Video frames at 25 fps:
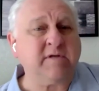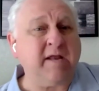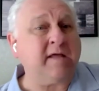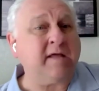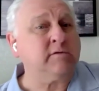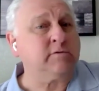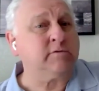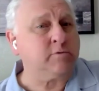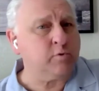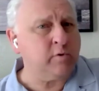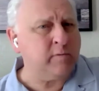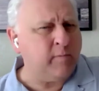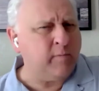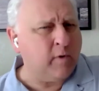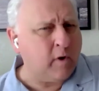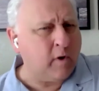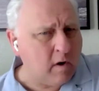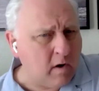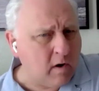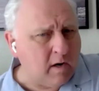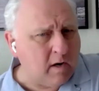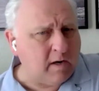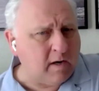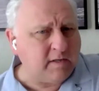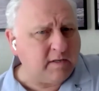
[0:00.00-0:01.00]
downstream
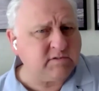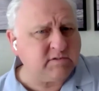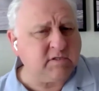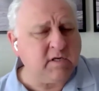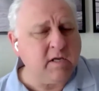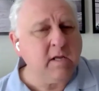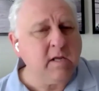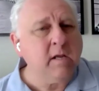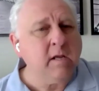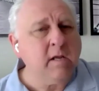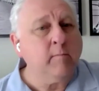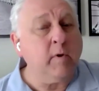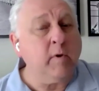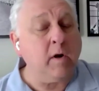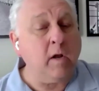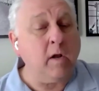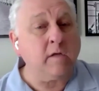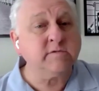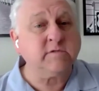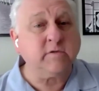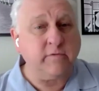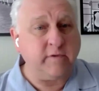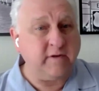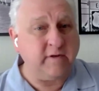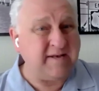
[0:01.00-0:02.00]
costs, but
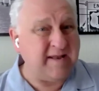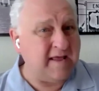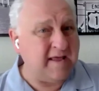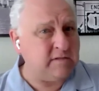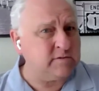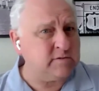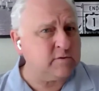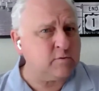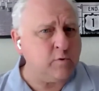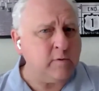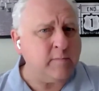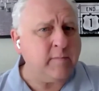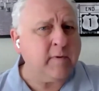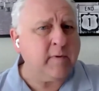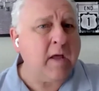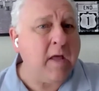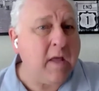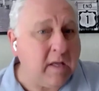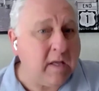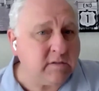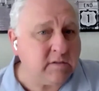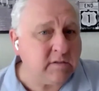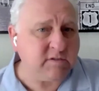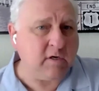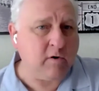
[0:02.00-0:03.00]
also the downstream
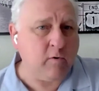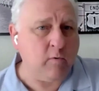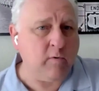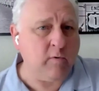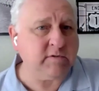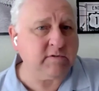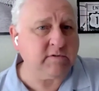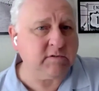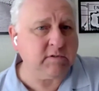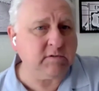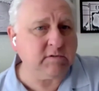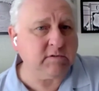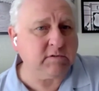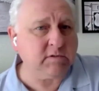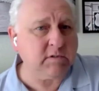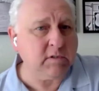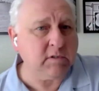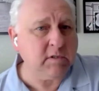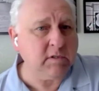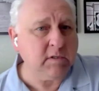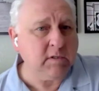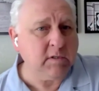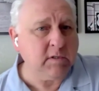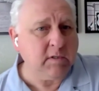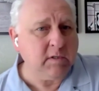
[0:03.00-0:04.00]
consequences,
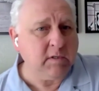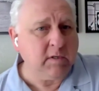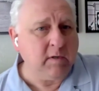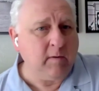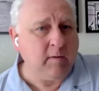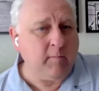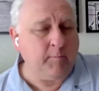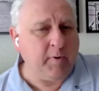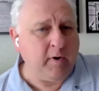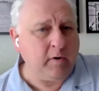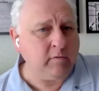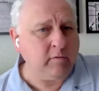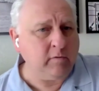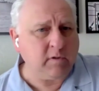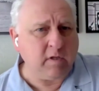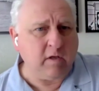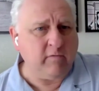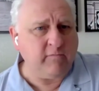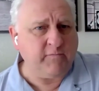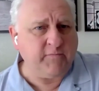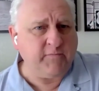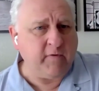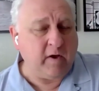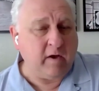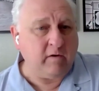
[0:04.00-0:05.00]
both
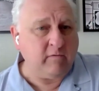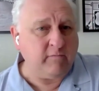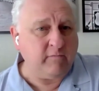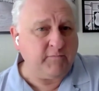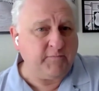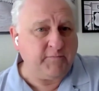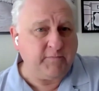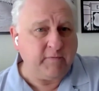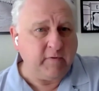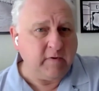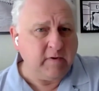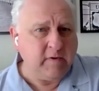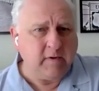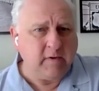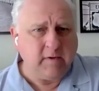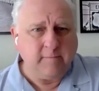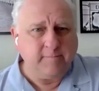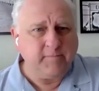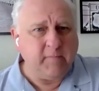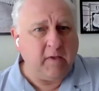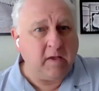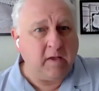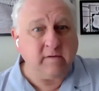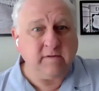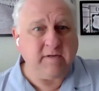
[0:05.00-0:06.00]
of
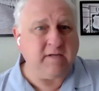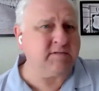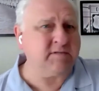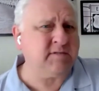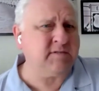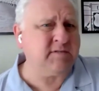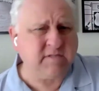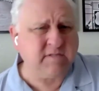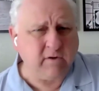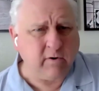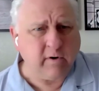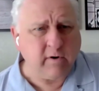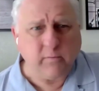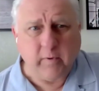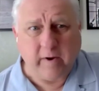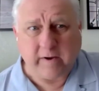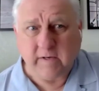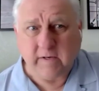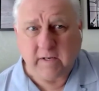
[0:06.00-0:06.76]
unnecessary